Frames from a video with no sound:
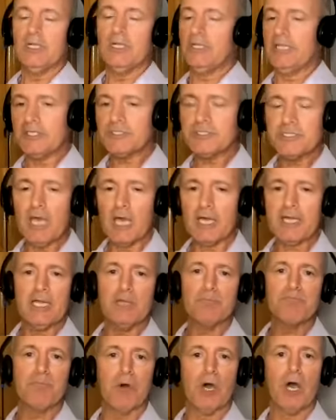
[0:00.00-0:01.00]
Let's not
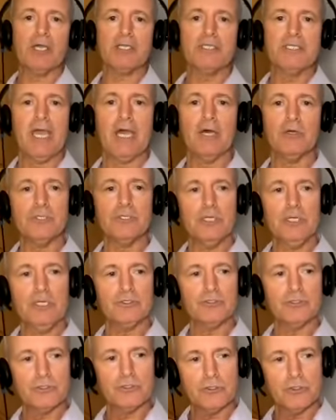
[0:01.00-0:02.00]
get bogged down
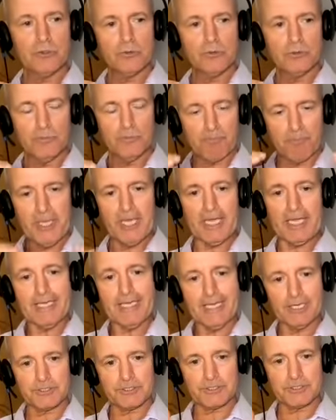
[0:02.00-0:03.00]
into
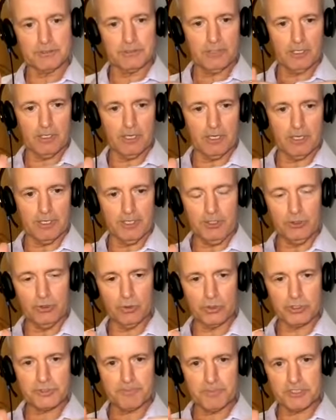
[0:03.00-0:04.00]
picking a uh, you
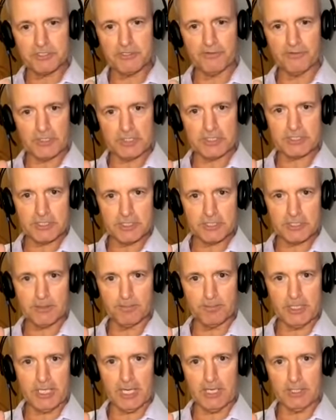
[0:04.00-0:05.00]
know a specific
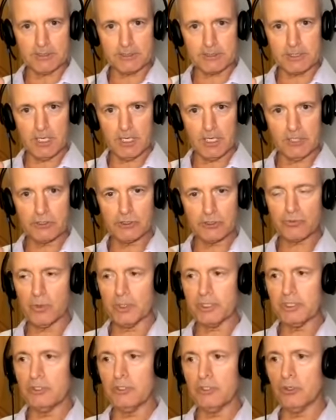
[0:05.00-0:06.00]
system yet. I just
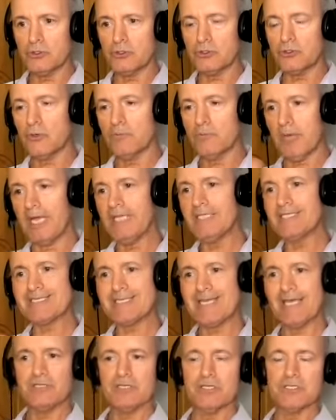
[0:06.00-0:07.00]
want to know that your
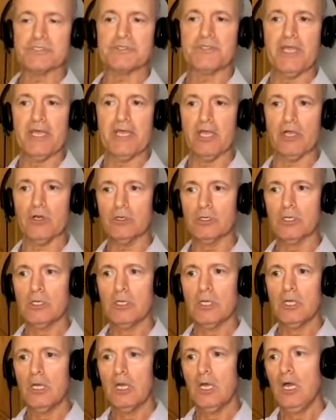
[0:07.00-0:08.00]
mindset is there.
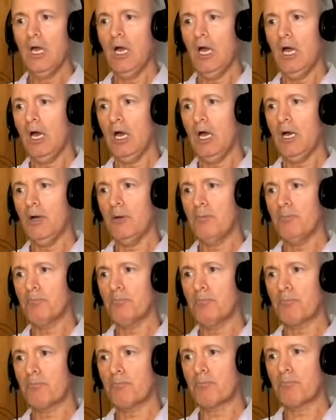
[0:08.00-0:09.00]

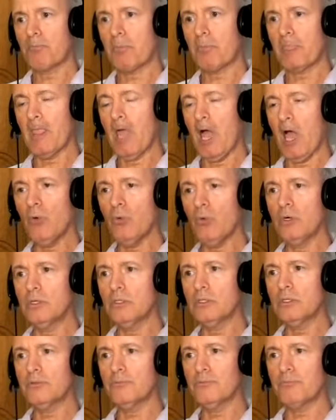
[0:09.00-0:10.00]
Um, I
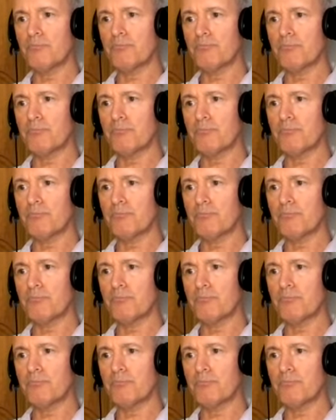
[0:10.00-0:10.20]
will